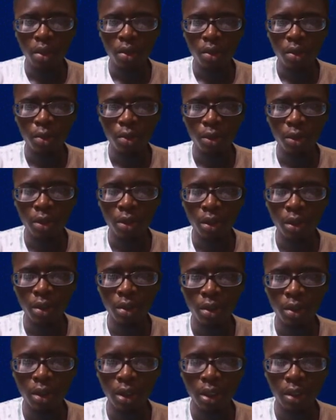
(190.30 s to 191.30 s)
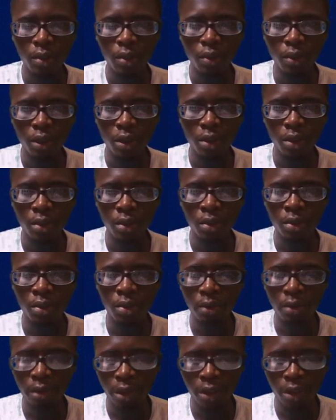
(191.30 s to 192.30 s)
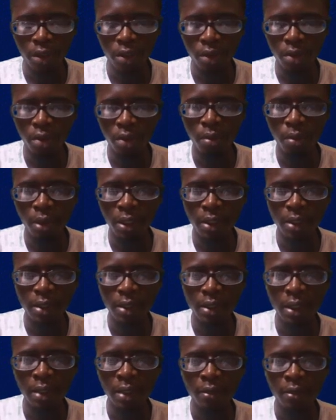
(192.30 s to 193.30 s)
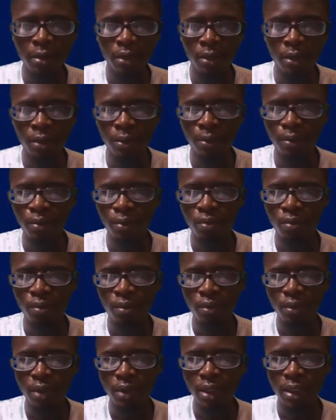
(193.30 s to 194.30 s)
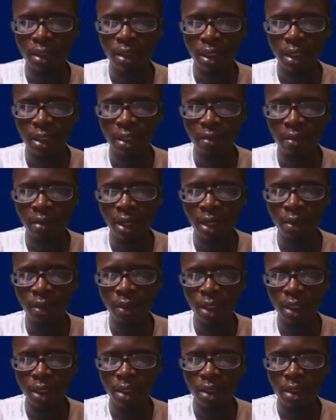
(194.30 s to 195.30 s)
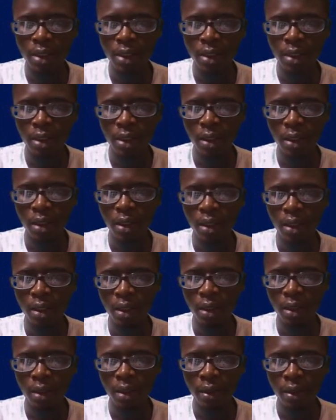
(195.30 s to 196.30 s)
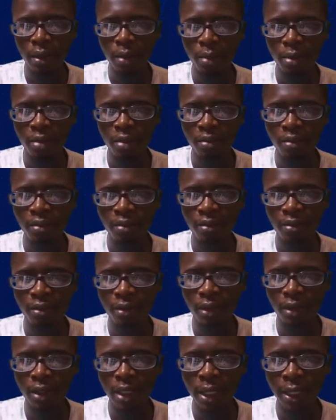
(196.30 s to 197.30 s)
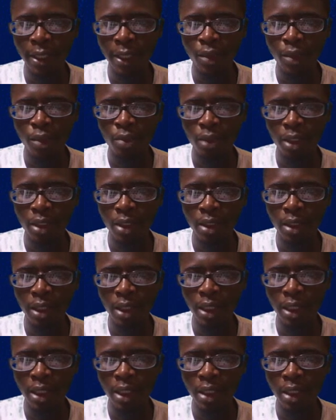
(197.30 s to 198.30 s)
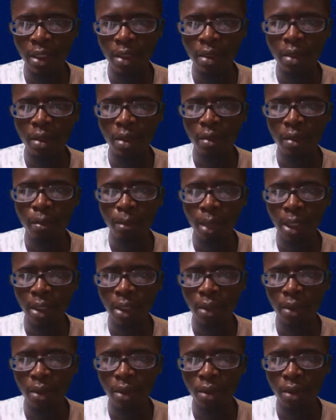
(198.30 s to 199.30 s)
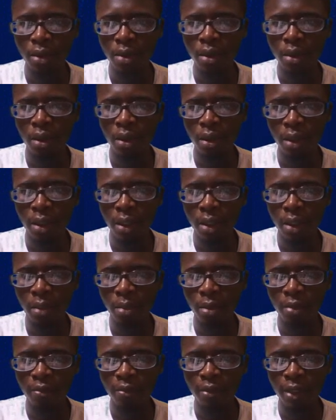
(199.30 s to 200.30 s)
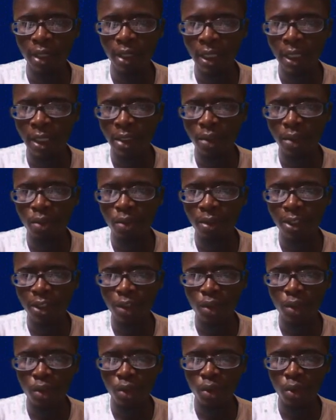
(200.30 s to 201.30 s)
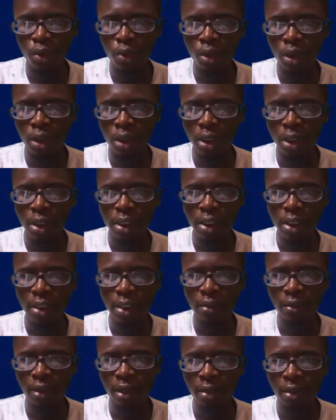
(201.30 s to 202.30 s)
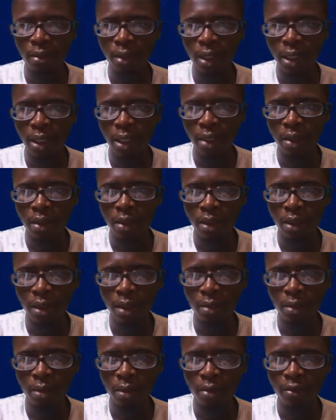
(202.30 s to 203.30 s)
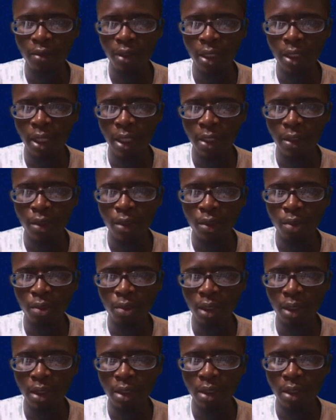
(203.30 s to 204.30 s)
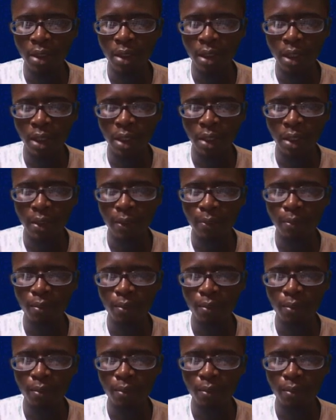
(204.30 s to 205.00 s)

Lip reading: So proceeding to the next question, question number 7. It says evaluate logarithm of 9 to base 3 minus logarithm of 8 to base 2 divided by logarithm of 9 to base 3.